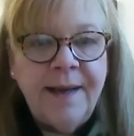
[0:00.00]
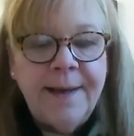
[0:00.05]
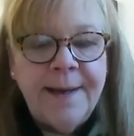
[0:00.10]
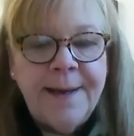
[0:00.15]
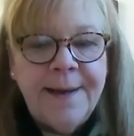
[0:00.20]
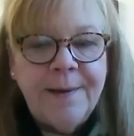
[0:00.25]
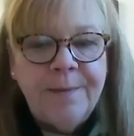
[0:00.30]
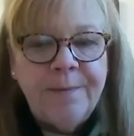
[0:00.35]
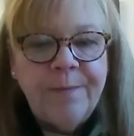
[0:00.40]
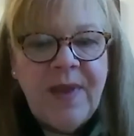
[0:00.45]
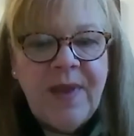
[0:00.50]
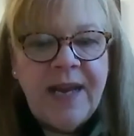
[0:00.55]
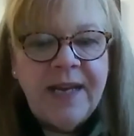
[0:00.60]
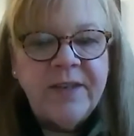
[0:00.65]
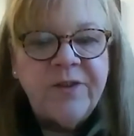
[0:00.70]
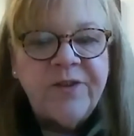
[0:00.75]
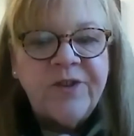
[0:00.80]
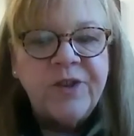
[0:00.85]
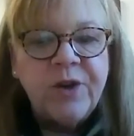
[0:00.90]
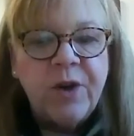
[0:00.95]

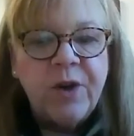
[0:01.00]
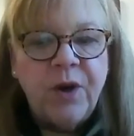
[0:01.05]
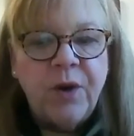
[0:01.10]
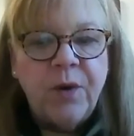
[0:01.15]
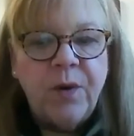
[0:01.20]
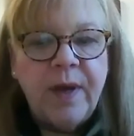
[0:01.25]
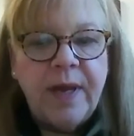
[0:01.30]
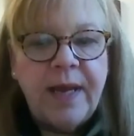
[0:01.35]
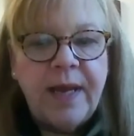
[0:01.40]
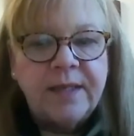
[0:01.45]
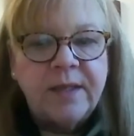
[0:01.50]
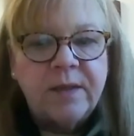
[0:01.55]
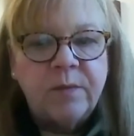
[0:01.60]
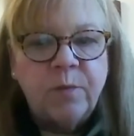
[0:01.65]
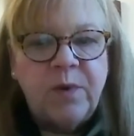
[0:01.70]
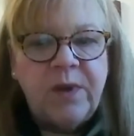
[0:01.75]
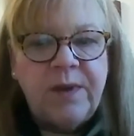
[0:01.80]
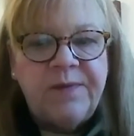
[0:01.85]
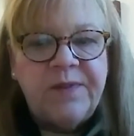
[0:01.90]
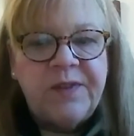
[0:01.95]
And so as
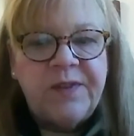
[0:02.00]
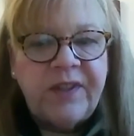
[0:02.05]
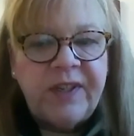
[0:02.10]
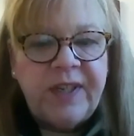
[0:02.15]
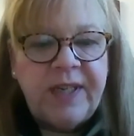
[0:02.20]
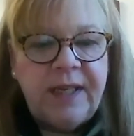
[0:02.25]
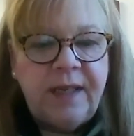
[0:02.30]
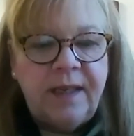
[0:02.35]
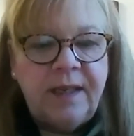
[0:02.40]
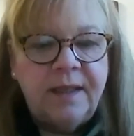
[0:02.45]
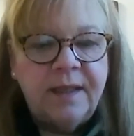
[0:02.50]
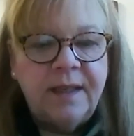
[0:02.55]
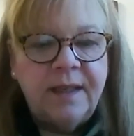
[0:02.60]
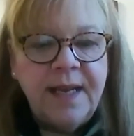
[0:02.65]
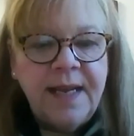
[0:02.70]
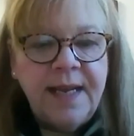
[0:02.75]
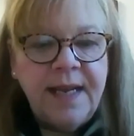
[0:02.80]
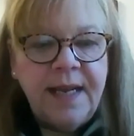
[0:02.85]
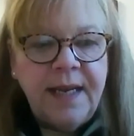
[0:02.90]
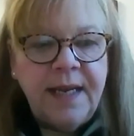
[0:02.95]
we've seen,
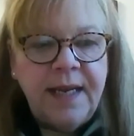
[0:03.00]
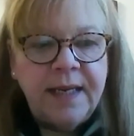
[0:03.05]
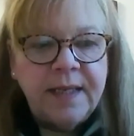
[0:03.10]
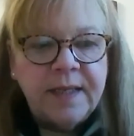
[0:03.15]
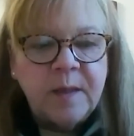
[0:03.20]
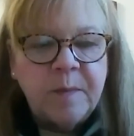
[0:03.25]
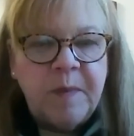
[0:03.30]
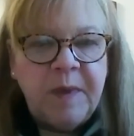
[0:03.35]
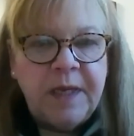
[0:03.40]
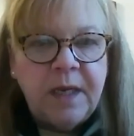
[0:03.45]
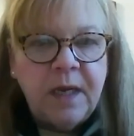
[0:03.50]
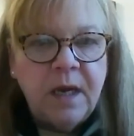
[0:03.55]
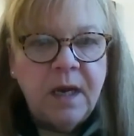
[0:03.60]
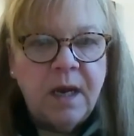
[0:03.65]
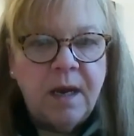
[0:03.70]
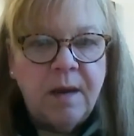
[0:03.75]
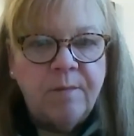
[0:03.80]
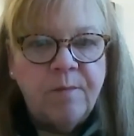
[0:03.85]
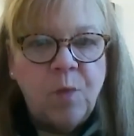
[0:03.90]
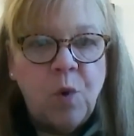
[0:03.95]
it's
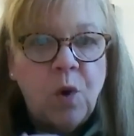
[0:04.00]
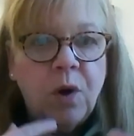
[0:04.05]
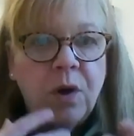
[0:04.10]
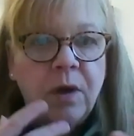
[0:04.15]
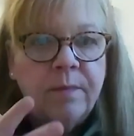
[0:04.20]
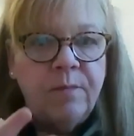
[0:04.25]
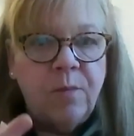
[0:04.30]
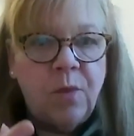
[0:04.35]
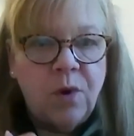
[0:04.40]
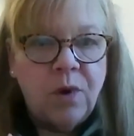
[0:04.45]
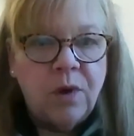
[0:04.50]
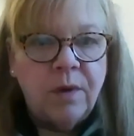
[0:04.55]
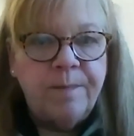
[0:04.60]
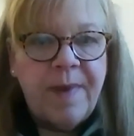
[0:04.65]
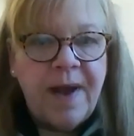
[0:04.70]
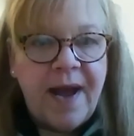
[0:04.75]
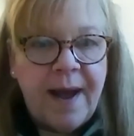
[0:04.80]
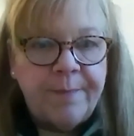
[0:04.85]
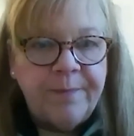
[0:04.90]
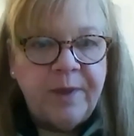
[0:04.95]
become more and more
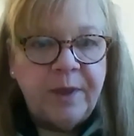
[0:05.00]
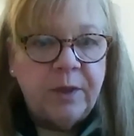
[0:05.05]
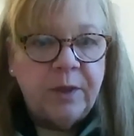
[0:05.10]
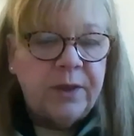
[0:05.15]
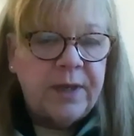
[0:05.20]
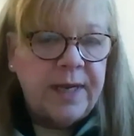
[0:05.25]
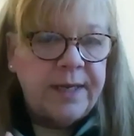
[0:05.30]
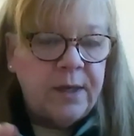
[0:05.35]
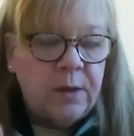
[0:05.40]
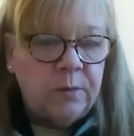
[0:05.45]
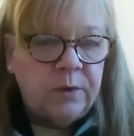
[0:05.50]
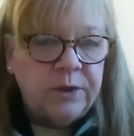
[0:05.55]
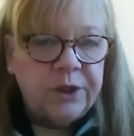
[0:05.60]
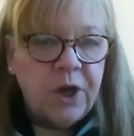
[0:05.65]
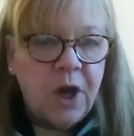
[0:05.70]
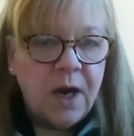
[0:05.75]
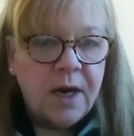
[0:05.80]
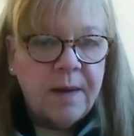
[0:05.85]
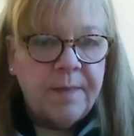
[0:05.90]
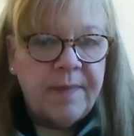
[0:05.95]
popular, and I know we'll
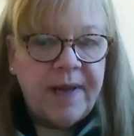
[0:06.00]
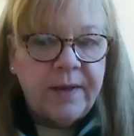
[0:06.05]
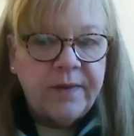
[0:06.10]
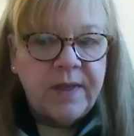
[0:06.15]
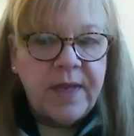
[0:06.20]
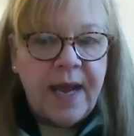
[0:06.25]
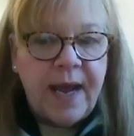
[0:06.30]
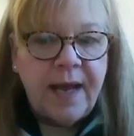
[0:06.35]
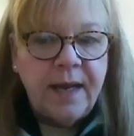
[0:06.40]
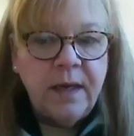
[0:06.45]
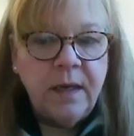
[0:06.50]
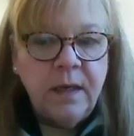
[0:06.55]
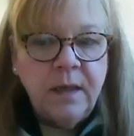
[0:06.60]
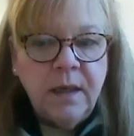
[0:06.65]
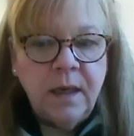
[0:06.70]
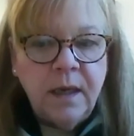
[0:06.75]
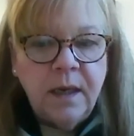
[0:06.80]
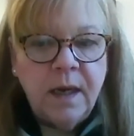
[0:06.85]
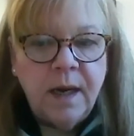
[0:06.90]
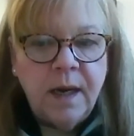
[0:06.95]
talk about that,
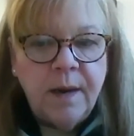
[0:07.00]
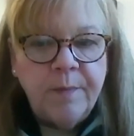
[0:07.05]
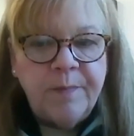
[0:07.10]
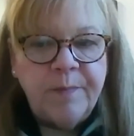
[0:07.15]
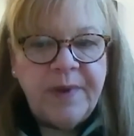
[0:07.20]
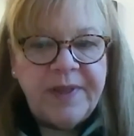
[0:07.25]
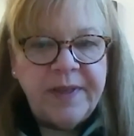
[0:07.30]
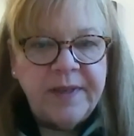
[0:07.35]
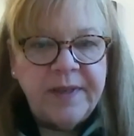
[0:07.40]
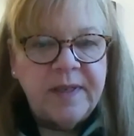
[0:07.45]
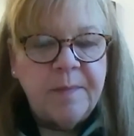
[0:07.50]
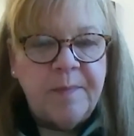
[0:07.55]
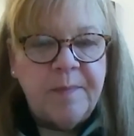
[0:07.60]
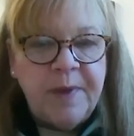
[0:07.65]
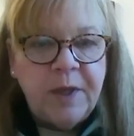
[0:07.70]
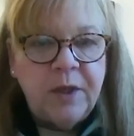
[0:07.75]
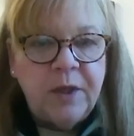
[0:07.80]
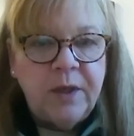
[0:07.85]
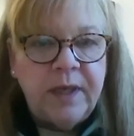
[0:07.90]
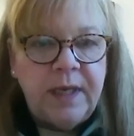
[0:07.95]
but this
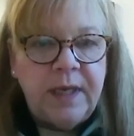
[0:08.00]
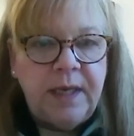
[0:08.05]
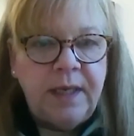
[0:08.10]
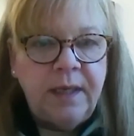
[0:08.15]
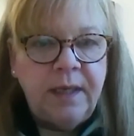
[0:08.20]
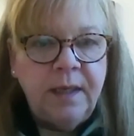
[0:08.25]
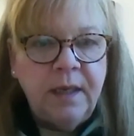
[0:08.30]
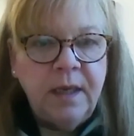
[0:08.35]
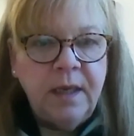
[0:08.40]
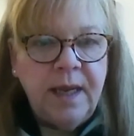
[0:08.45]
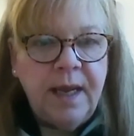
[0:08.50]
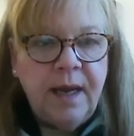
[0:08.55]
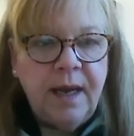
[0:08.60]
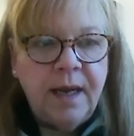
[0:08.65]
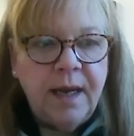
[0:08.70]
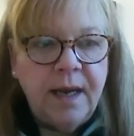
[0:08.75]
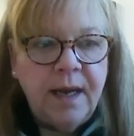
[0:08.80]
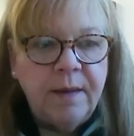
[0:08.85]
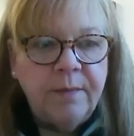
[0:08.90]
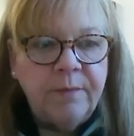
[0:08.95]
ability
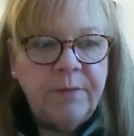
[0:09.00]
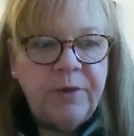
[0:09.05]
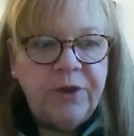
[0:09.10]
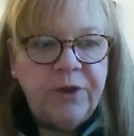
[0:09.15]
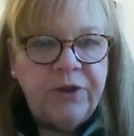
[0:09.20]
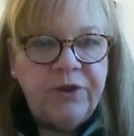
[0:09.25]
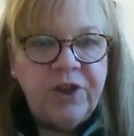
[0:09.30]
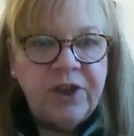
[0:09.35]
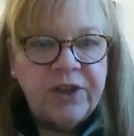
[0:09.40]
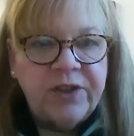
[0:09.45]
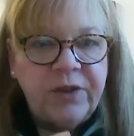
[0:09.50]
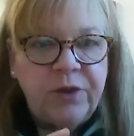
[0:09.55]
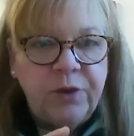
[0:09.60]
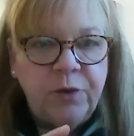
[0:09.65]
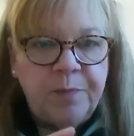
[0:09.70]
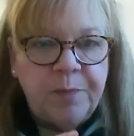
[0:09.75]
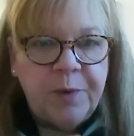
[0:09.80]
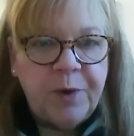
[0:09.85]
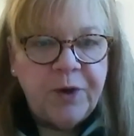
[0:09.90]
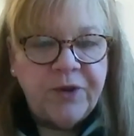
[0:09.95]
to just
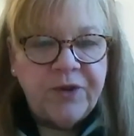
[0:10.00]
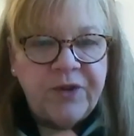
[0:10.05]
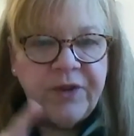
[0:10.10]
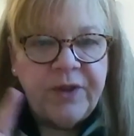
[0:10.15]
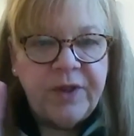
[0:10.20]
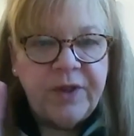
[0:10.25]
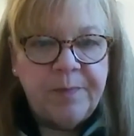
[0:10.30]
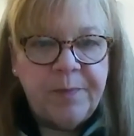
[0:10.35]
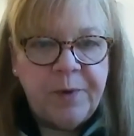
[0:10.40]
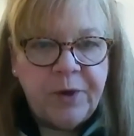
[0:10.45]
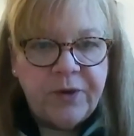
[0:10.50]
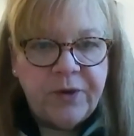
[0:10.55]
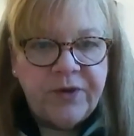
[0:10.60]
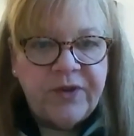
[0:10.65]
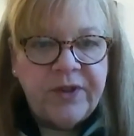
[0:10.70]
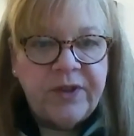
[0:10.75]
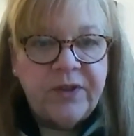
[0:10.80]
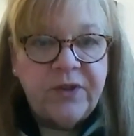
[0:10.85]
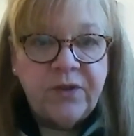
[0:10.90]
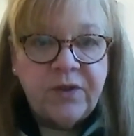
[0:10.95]
do
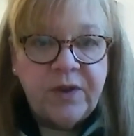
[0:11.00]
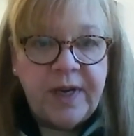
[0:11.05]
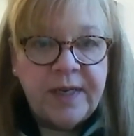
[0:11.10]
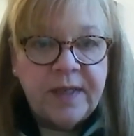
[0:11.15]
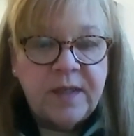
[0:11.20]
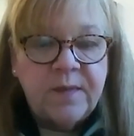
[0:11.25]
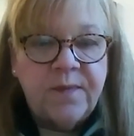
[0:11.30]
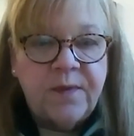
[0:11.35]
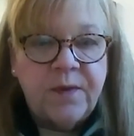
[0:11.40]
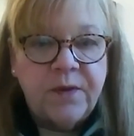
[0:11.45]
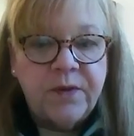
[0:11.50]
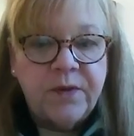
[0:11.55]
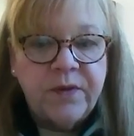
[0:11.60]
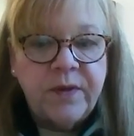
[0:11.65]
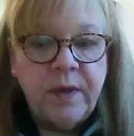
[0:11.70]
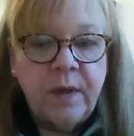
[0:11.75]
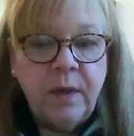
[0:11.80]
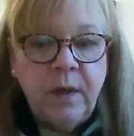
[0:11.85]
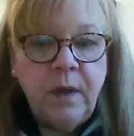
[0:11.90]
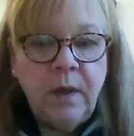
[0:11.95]
person-to-person
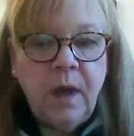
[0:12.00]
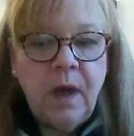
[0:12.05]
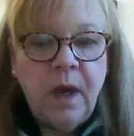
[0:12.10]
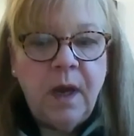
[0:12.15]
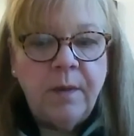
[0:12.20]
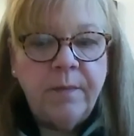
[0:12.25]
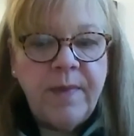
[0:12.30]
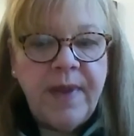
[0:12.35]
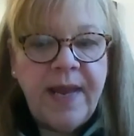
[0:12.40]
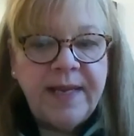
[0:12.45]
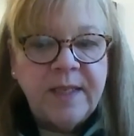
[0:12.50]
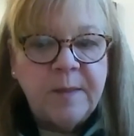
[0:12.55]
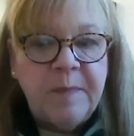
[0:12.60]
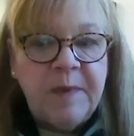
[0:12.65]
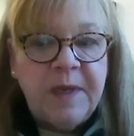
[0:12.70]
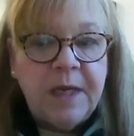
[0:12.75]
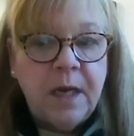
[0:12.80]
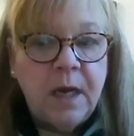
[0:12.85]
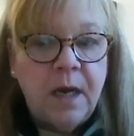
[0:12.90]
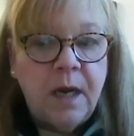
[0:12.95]
transfers has
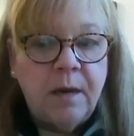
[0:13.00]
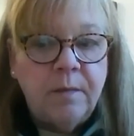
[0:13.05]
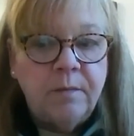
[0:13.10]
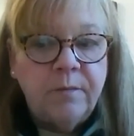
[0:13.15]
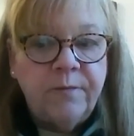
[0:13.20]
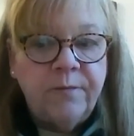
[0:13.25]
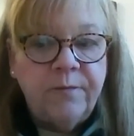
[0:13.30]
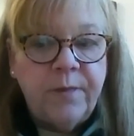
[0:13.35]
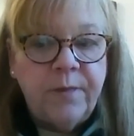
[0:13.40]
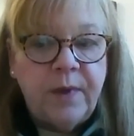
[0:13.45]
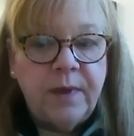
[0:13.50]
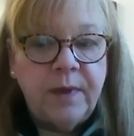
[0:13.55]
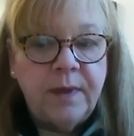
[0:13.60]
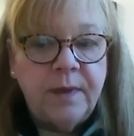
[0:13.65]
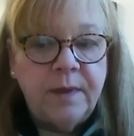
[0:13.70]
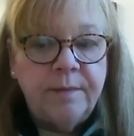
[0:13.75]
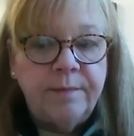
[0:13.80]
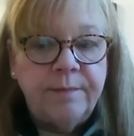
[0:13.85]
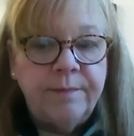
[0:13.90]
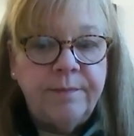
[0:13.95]
become
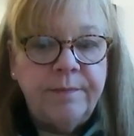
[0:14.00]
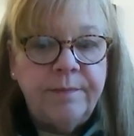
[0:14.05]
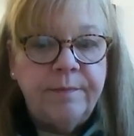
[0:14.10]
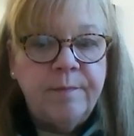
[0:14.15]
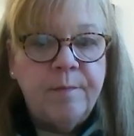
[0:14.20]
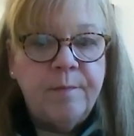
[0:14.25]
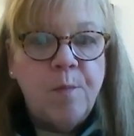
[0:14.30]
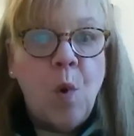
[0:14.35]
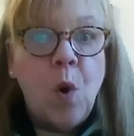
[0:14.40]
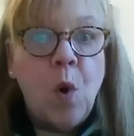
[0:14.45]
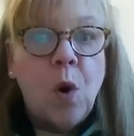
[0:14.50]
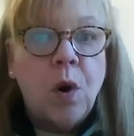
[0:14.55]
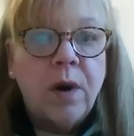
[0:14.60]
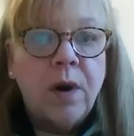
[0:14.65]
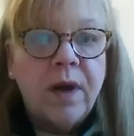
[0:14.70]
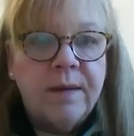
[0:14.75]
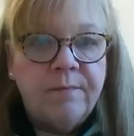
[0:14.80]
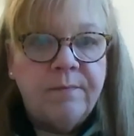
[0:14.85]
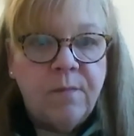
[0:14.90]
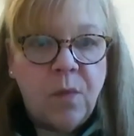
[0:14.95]

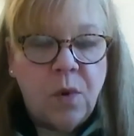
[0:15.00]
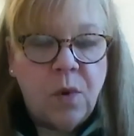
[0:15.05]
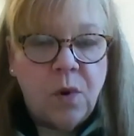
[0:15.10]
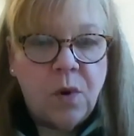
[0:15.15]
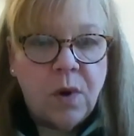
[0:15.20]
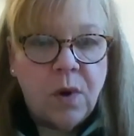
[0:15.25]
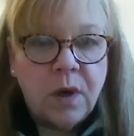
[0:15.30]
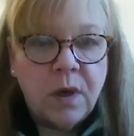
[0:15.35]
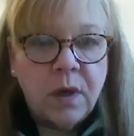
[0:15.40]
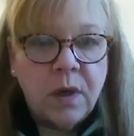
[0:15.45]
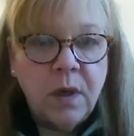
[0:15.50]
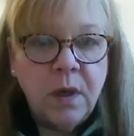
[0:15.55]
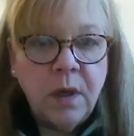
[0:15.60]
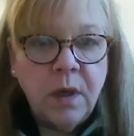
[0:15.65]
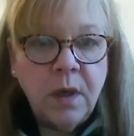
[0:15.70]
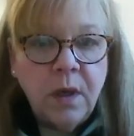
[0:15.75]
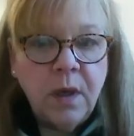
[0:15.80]
more and more